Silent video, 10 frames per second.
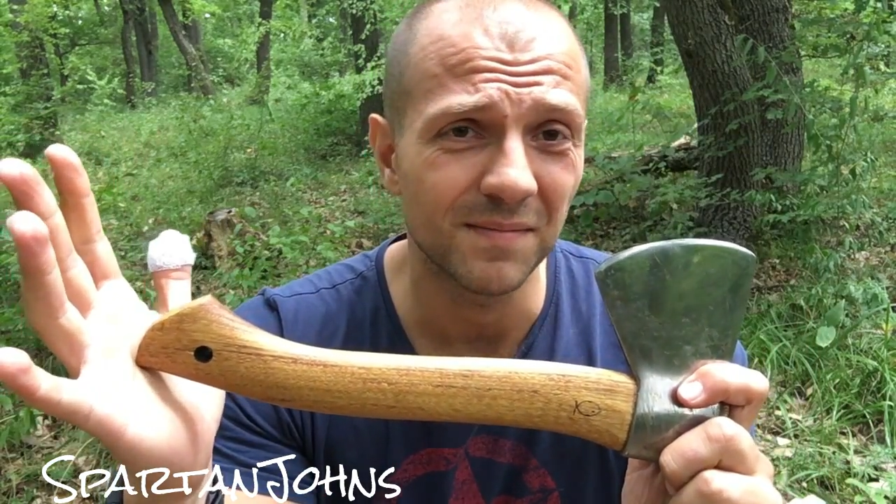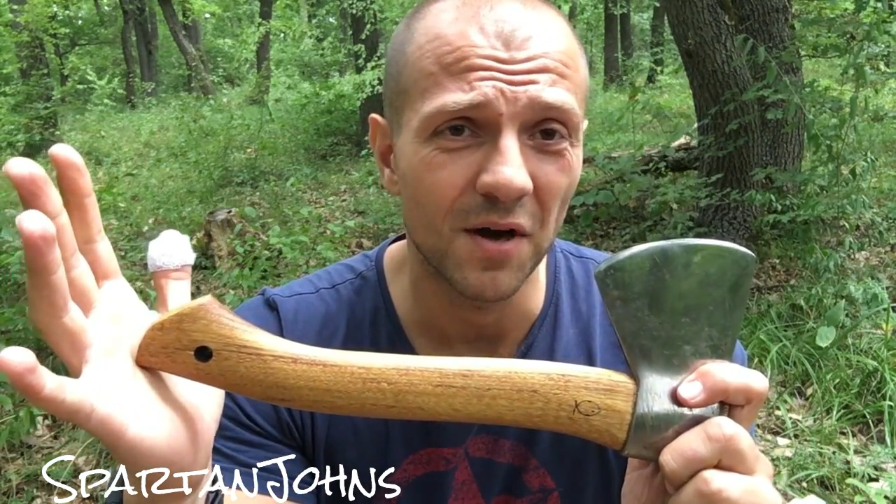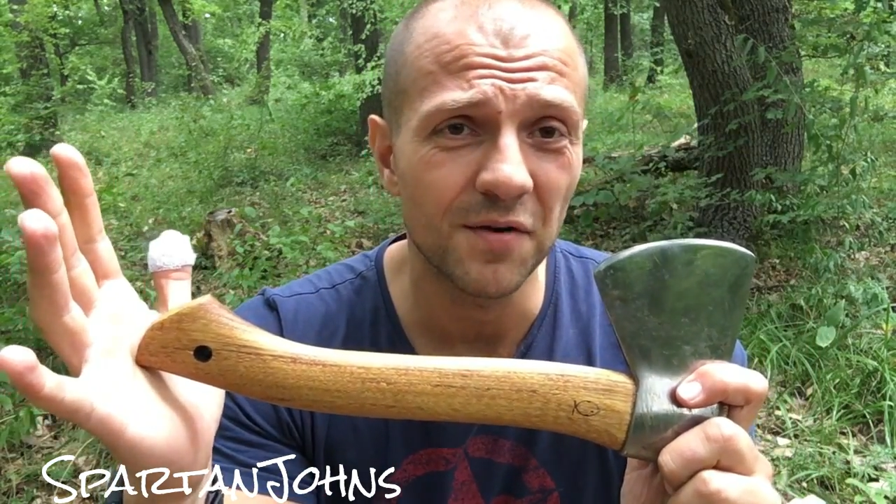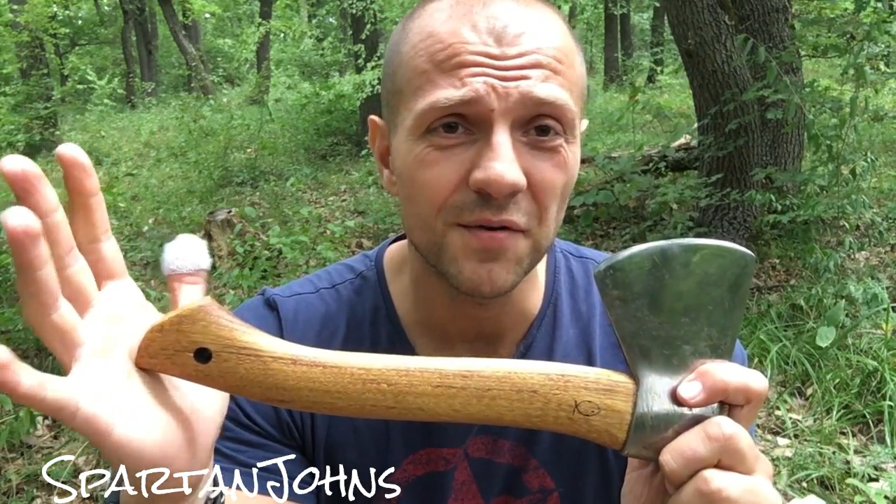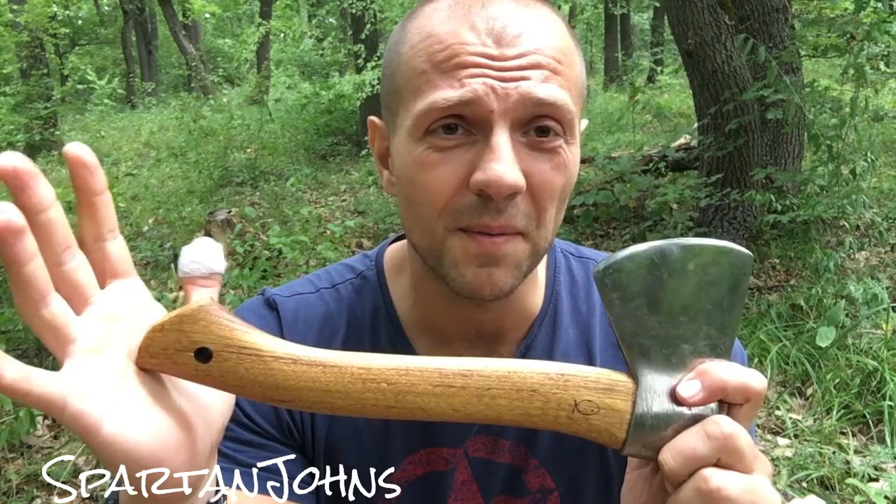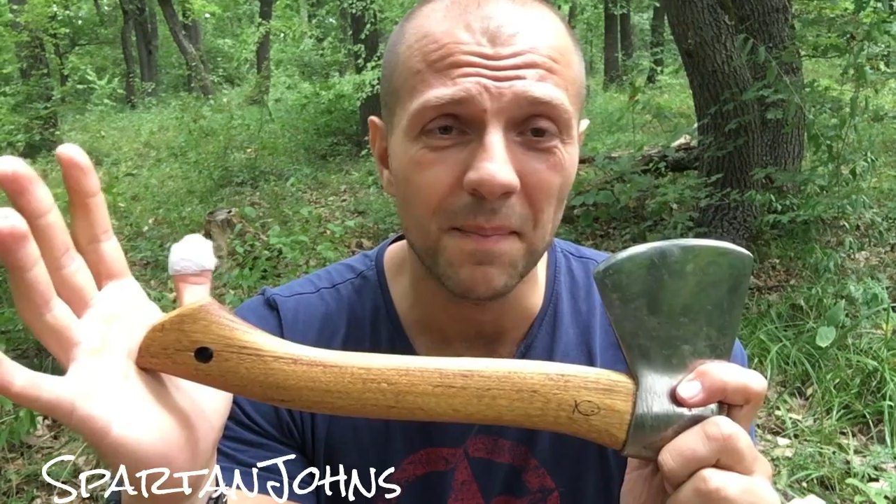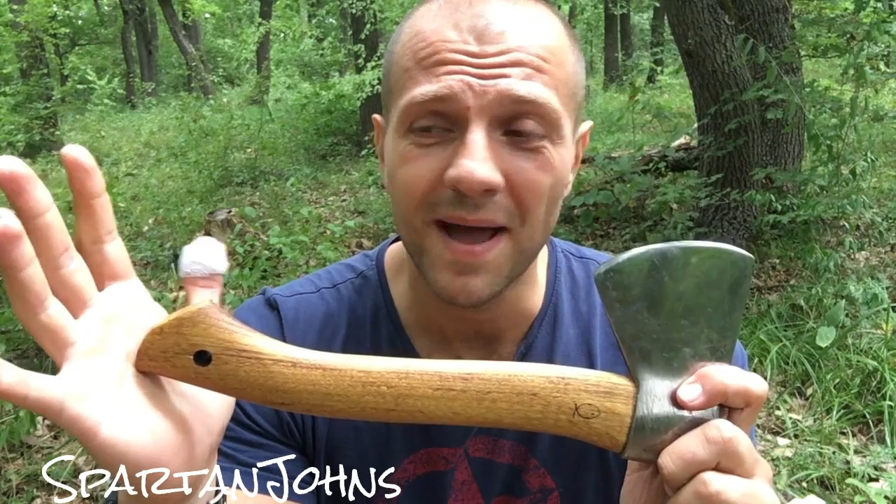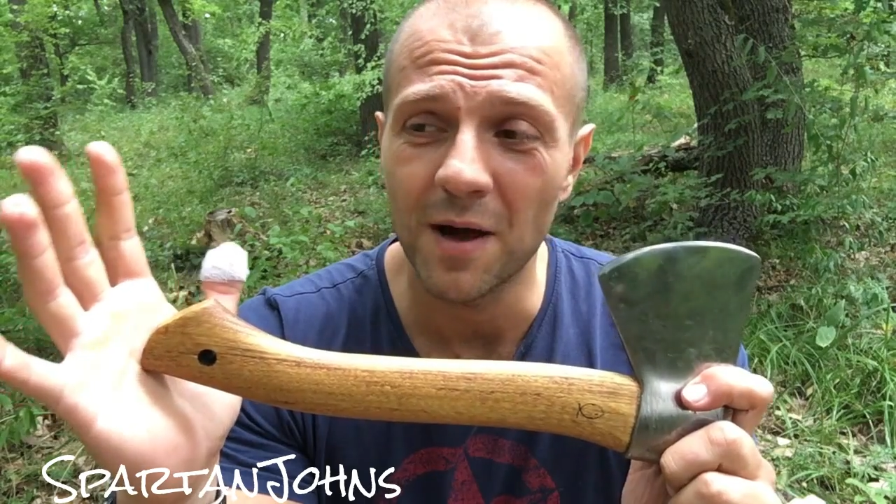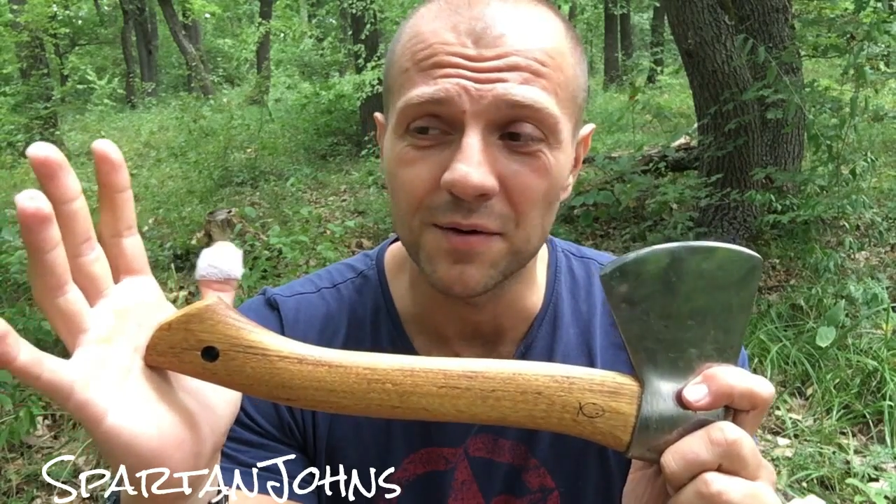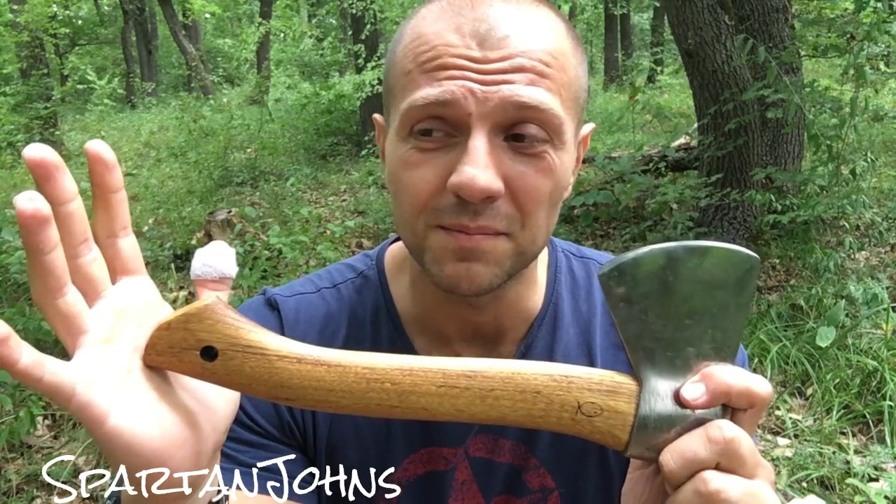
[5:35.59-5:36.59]
under a
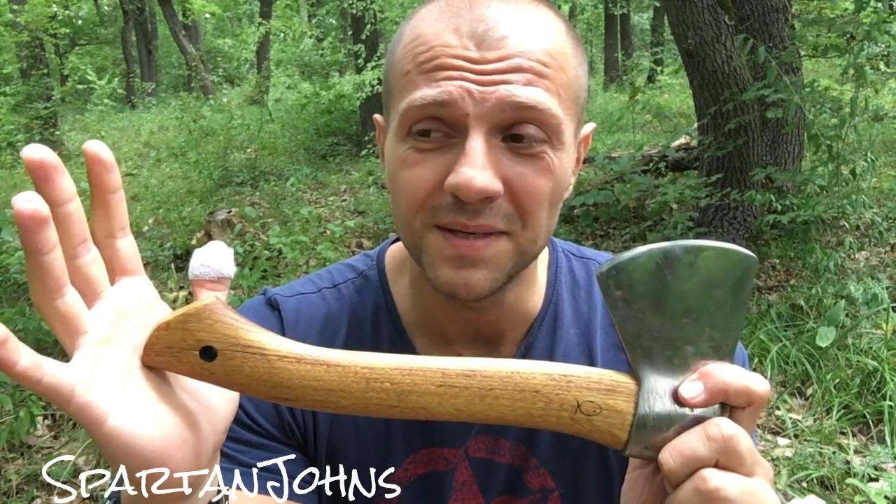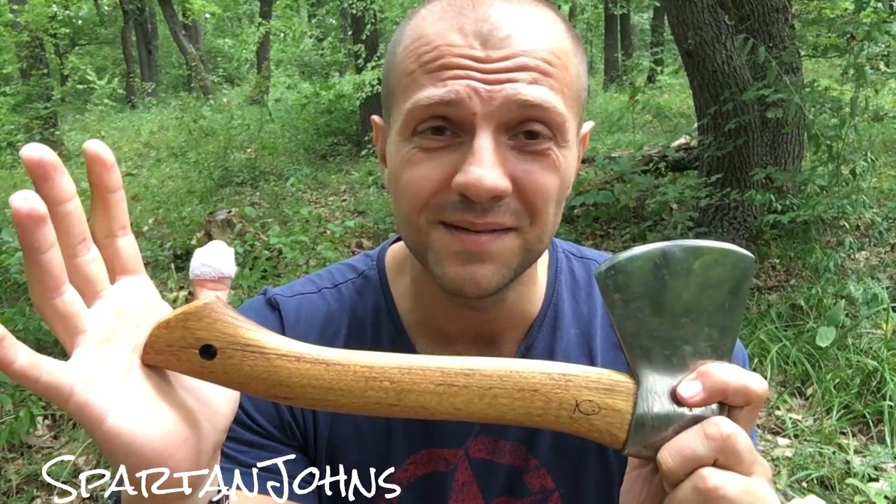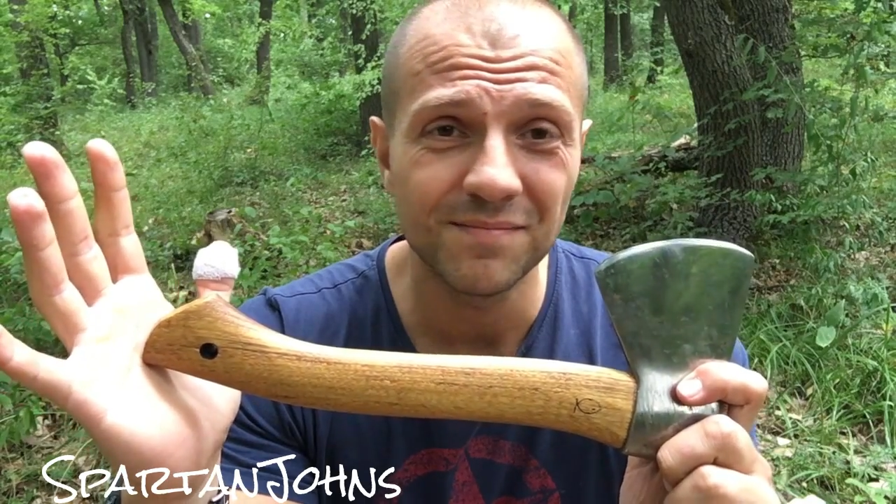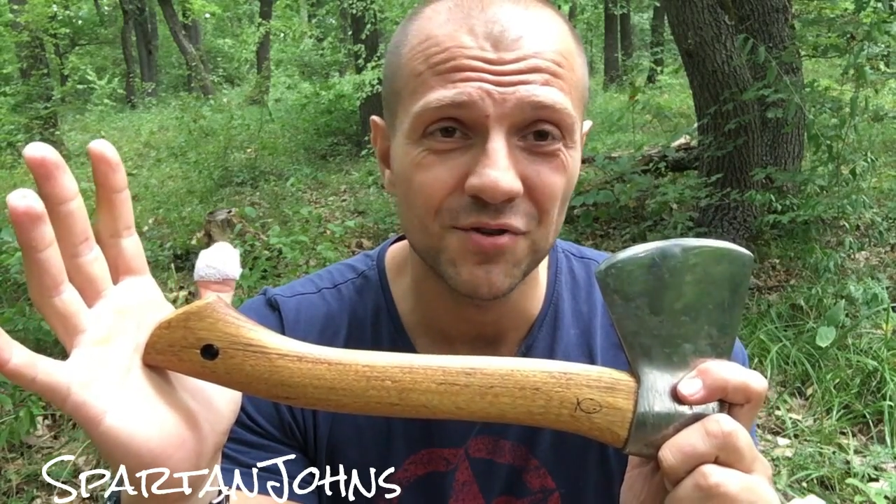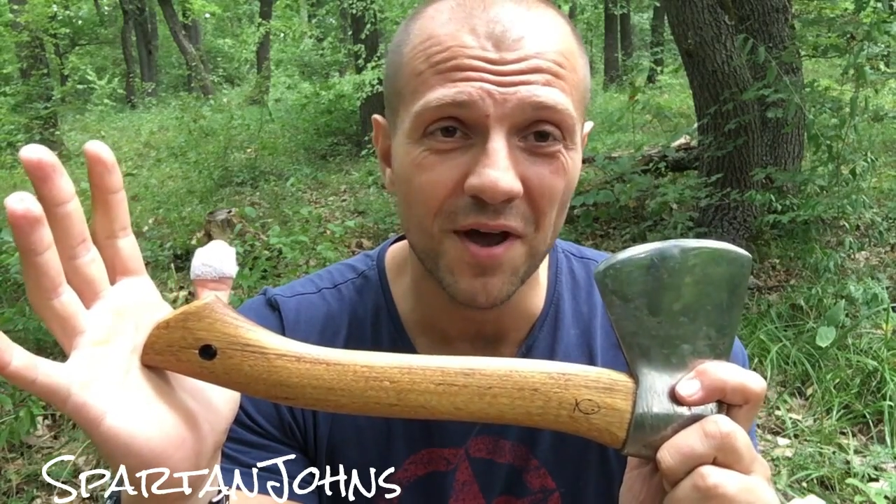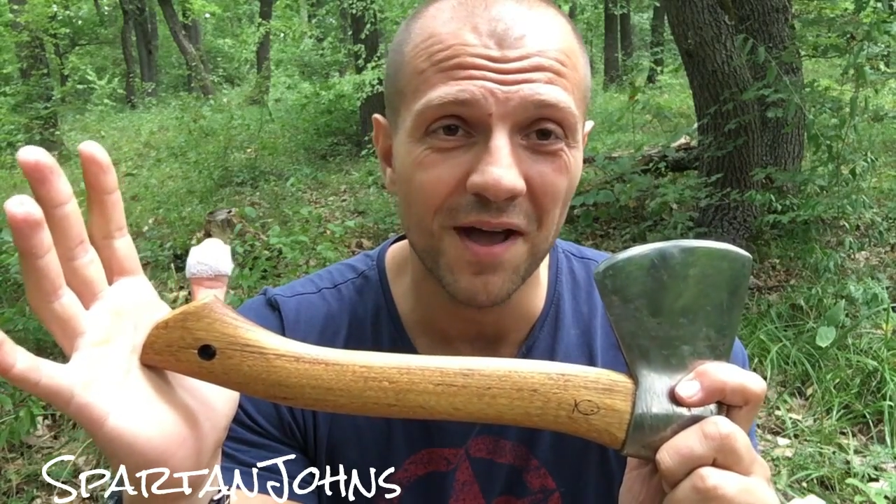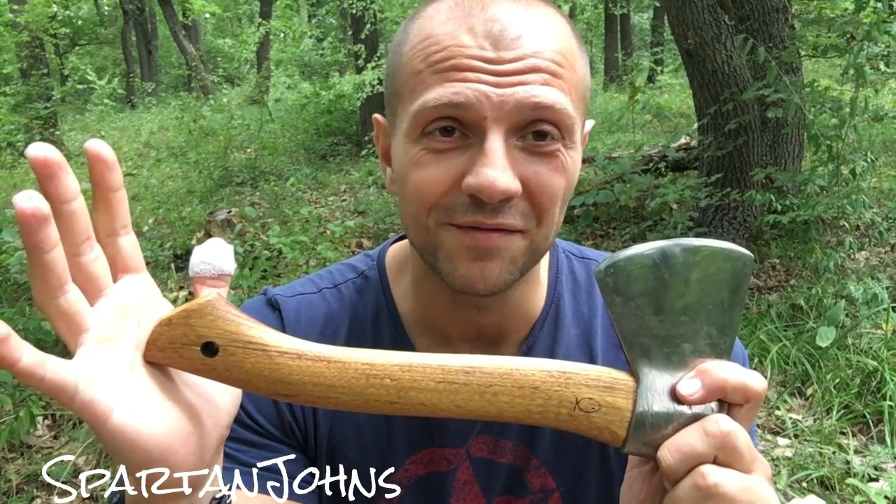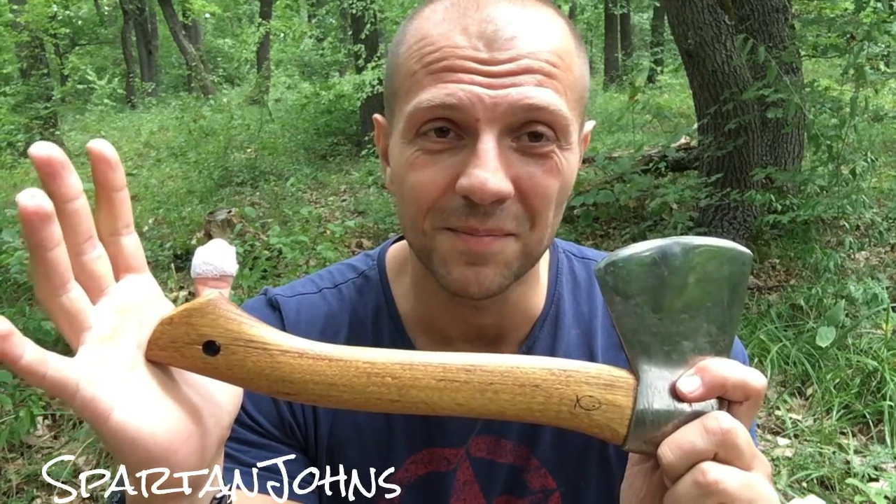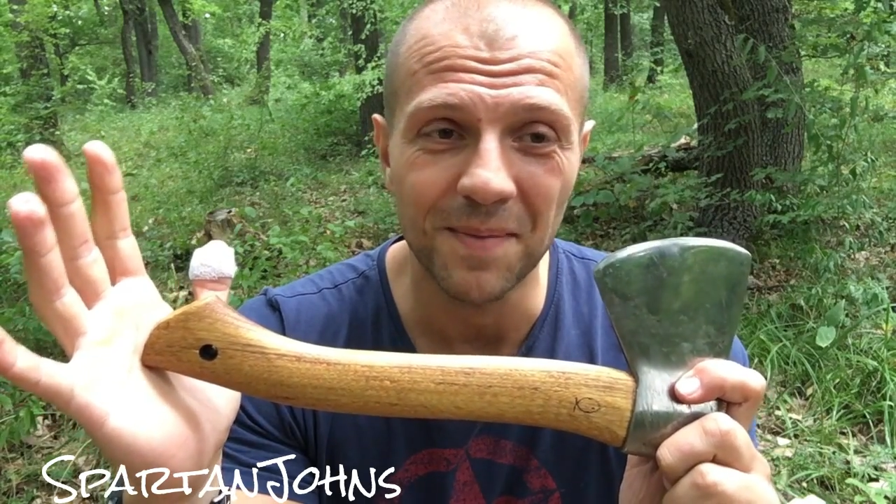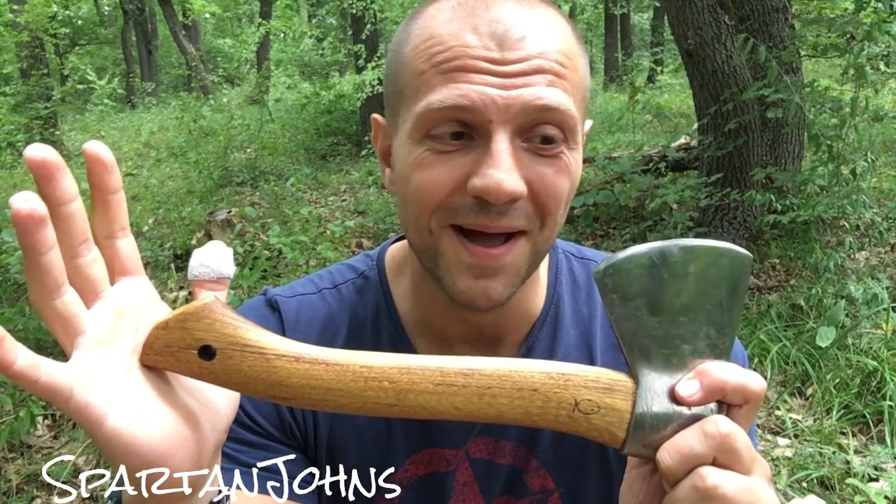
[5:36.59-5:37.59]
pound, a bit shy of
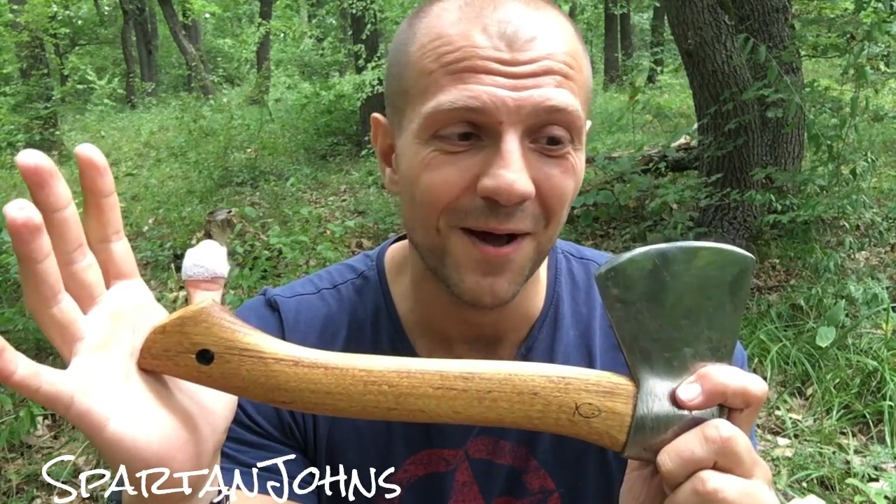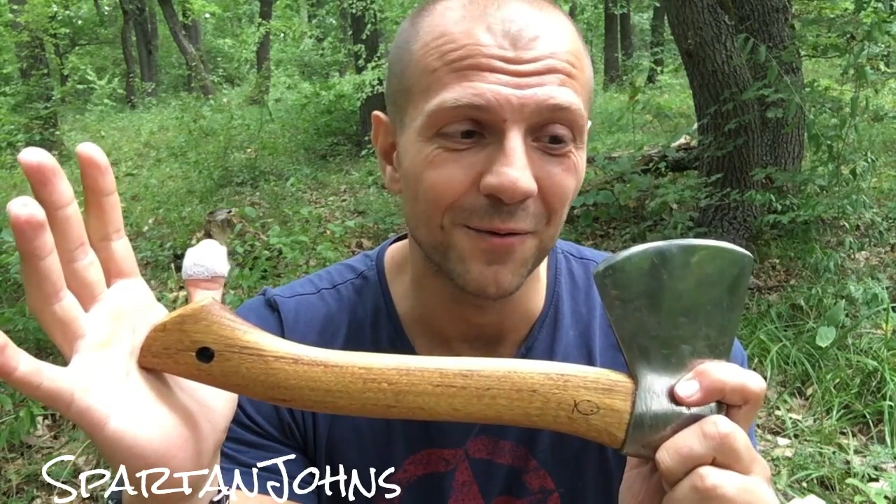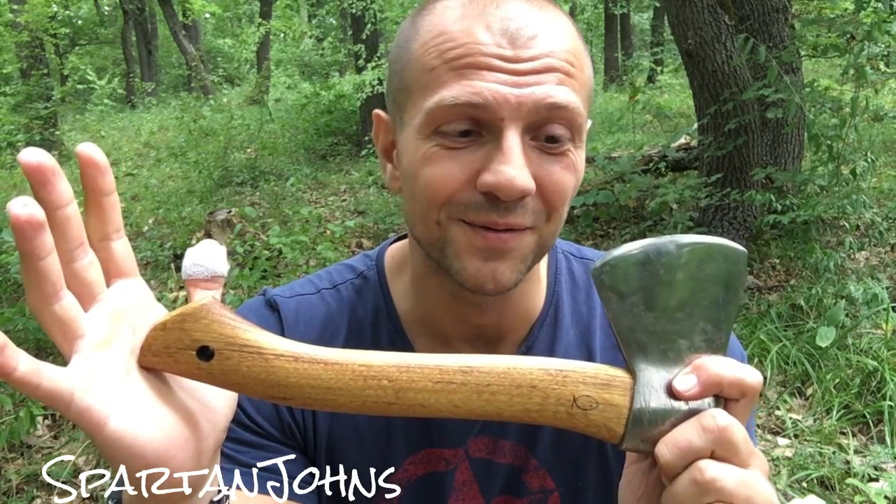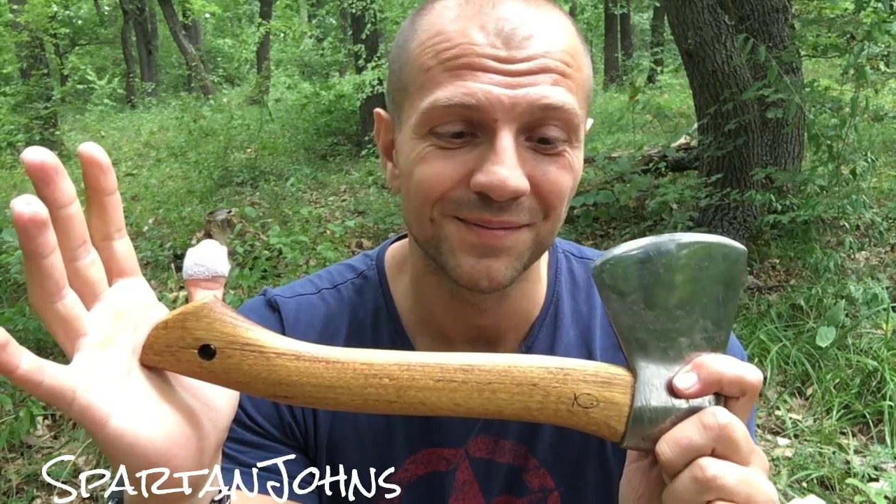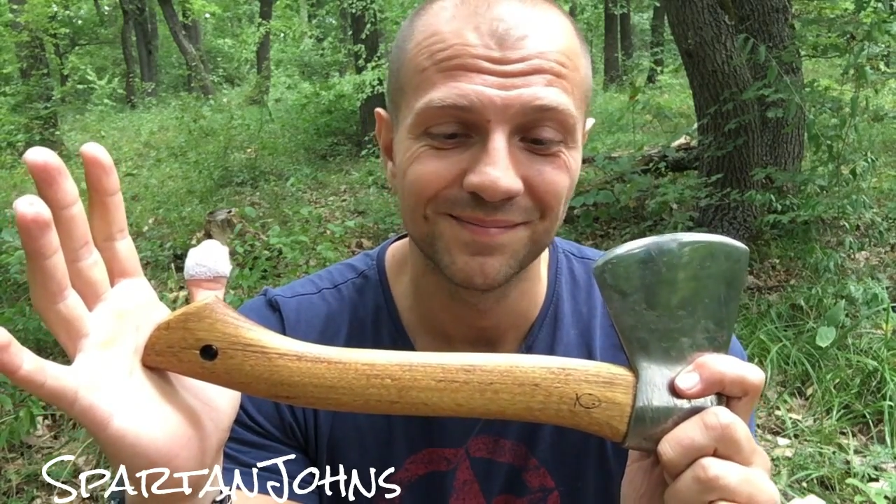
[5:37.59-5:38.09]
a pound,